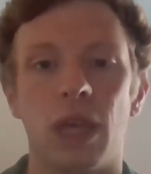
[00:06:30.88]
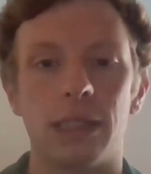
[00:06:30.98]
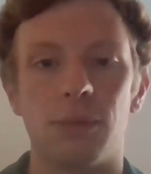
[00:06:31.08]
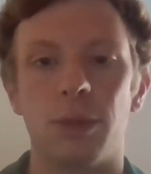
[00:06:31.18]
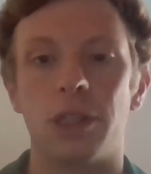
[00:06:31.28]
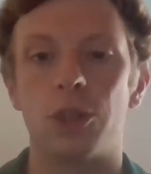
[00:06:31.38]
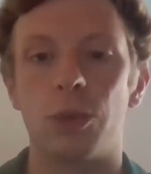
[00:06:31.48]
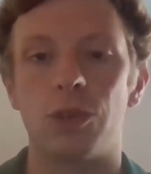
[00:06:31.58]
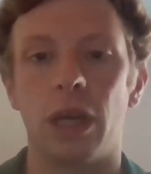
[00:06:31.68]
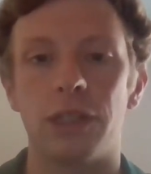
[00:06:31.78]
as the British
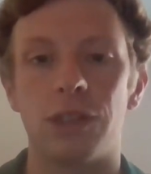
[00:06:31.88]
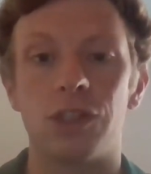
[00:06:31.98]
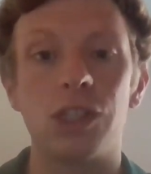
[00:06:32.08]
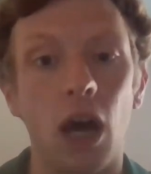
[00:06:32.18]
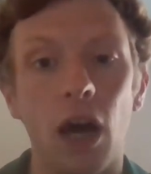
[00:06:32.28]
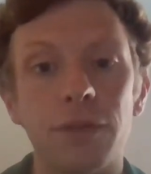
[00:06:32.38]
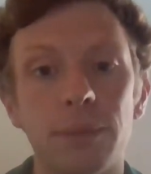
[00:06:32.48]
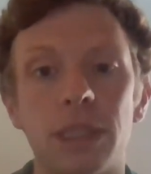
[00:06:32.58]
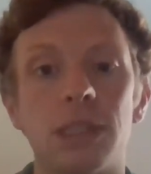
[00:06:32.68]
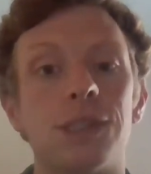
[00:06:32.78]
were trying to starve
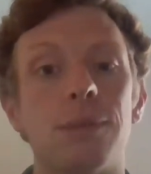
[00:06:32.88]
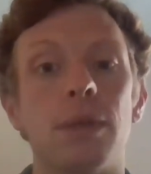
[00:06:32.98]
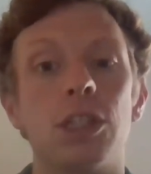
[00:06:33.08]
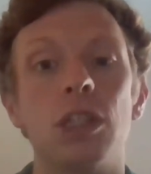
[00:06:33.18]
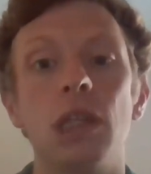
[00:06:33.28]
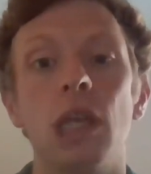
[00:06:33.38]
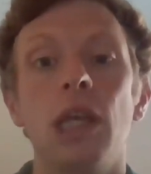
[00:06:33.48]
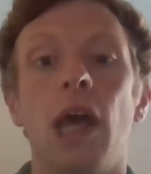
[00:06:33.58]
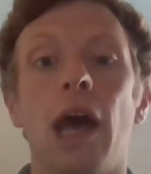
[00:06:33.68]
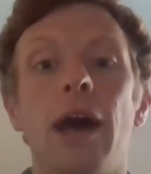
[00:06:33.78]
them into submission,
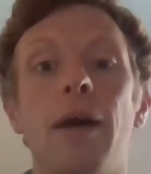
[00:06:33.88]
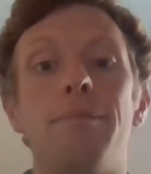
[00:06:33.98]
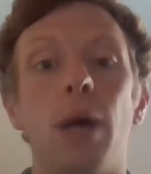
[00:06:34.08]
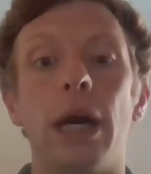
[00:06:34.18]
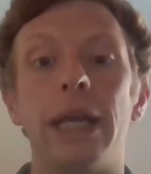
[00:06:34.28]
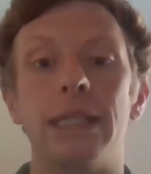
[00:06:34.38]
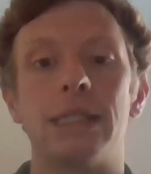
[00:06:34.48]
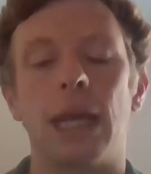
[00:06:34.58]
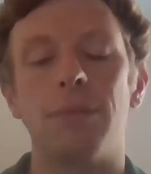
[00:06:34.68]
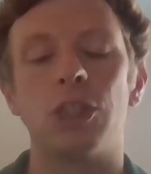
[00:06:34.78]
by
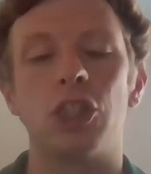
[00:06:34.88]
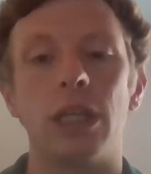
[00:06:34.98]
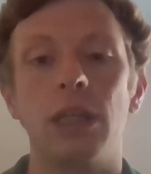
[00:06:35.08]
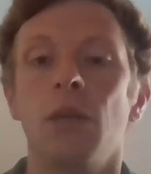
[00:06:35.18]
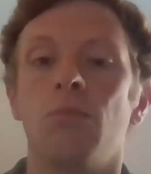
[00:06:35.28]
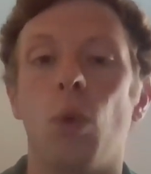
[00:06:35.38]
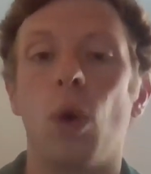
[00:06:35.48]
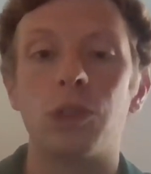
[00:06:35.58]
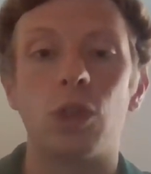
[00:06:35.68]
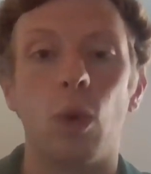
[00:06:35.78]
establishing
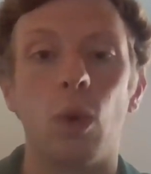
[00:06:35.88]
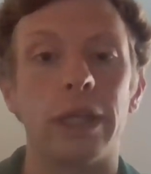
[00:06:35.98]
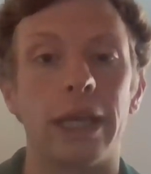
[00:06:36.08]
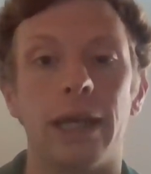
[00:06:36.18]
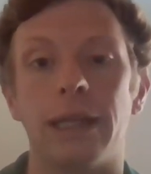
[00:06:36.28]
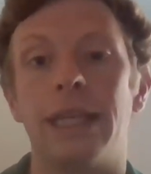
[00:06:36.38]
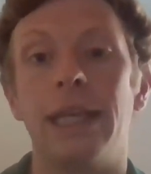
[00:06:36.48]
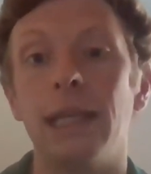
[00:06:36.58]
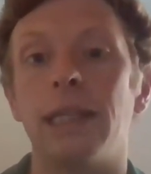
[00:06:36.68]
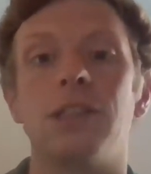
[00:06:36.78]
what was called a
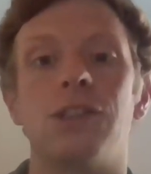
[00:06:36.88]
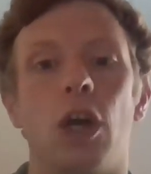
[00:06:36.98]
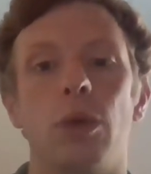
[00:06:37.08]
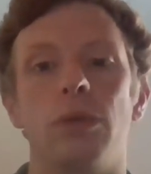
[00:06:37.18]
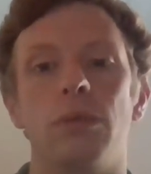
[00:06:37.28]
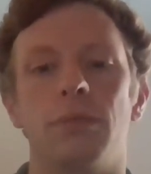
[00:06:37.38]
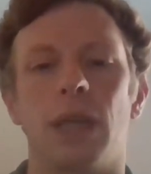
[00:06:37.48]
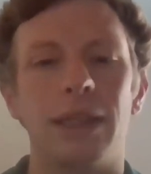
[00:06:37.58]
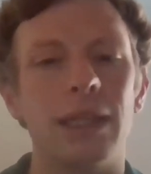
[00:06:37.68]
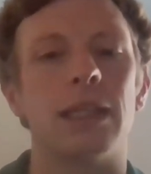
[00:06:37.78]
killing zone.
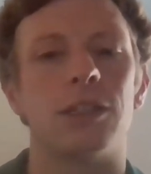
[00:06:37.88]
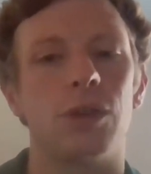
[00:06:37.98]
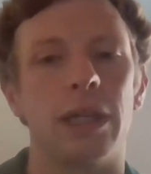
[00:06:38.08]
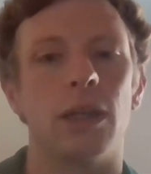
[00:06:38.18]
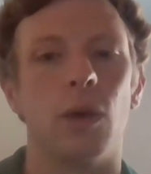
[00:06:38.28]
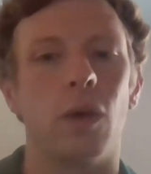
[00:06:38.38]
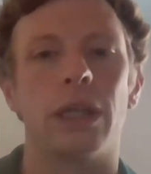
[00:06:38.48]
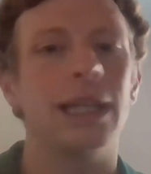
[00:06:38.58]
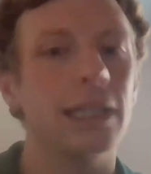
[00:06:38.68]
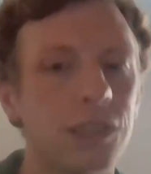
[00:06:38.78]
I think that's right, or a
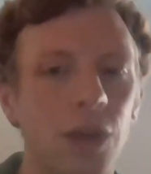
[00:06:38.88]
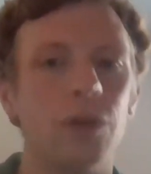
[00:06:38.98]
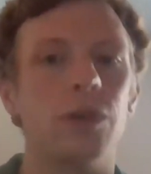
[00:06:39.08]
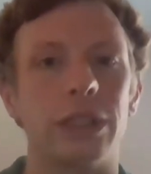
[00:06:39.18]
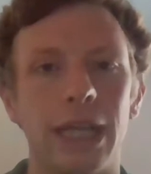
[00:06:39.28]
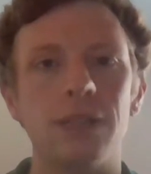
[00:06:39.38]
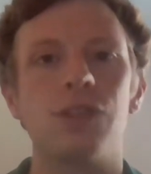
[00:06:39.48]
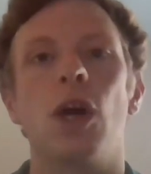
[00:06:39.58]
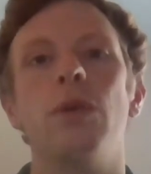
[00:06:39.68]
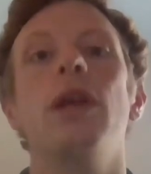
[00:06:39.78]
killing zone or a dead
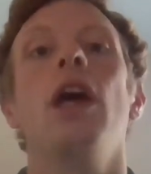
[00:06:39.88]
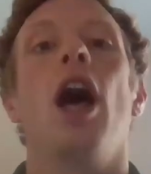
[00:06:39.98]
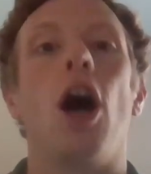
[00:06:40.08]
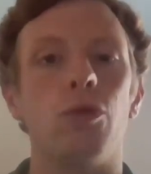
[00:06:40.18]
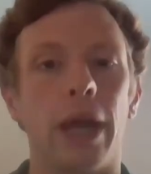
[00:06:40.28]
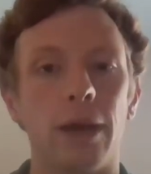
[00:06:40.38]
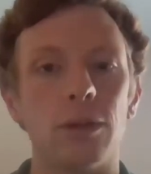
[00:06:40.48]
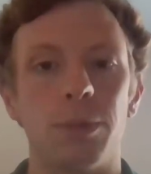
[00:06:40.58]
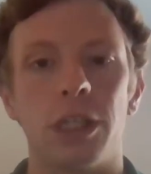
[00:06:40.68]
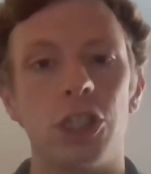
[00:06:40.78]
zone around
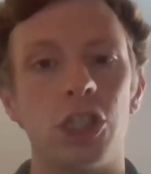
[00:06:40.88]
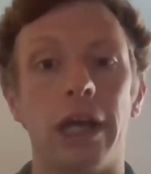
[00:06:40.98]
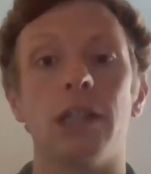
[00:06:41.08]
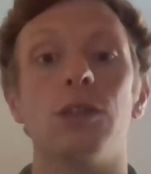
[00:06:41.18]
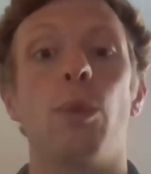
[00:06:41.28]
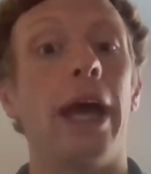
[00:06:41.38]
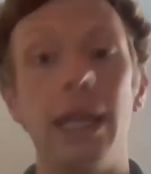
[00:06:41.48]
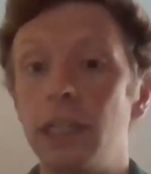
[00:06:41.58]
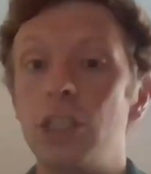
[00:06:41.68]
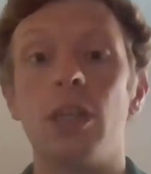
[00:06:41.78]
the British Isles, where
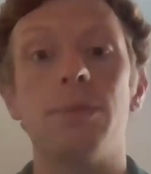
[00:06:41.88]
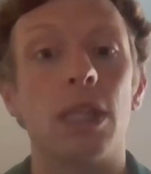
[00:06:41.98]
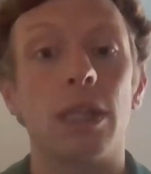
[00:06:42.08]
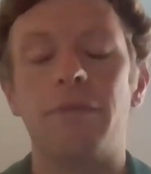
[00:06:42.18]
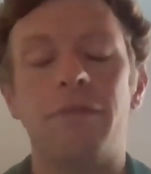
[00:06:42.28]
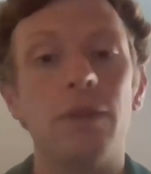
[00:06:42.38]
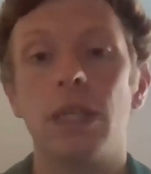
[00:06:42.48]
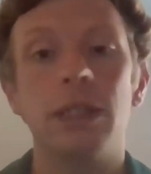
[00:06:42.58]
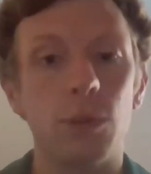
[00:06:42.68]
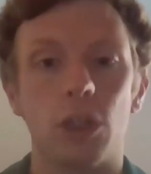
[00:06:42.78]
any ships that they found
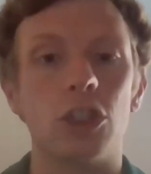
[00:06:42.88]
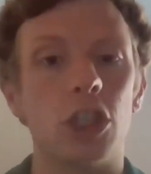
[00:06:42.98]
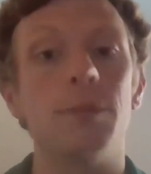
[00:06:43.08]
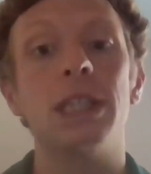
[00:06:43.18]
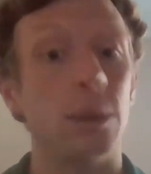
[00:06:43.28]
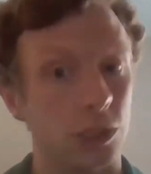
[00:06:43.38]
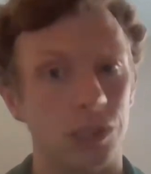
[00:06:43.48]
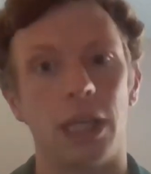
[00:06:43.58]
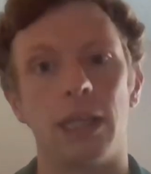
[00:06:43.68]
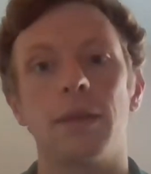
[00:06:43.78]
there that weren't German, they would
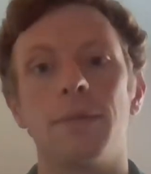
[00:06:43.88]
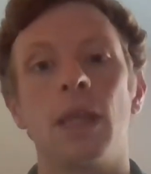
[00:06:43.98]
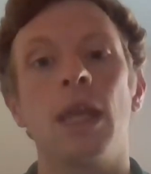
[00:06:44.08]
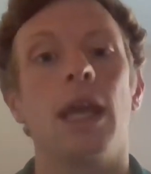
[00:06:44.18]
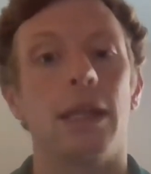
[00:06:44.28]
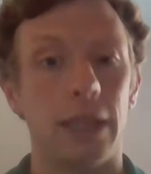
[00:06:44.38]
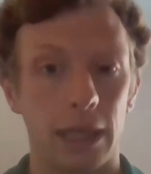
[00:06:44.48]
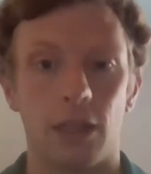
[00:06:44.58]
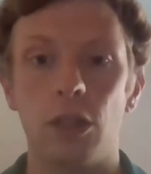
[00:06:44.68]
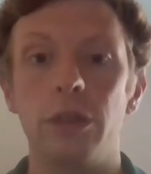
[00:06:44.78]
sink. And that
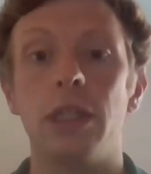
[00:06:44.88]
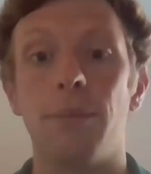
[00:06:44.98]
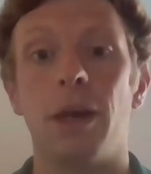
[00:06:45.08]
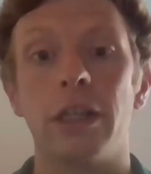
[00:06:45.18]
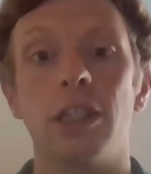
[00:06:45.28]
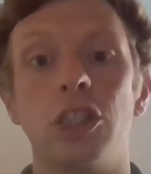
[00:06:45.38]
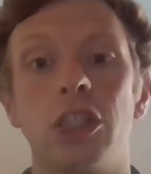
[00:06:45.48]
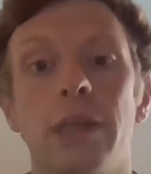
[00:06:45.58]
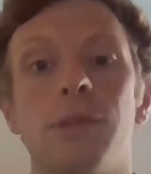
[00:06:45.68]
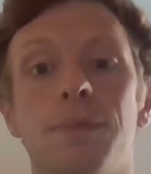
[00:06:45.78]
included American
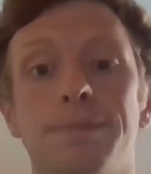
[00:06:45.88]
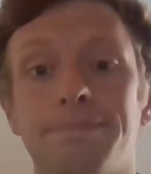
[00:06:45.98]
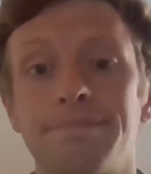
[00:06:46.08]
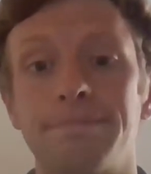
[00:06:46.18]
ships,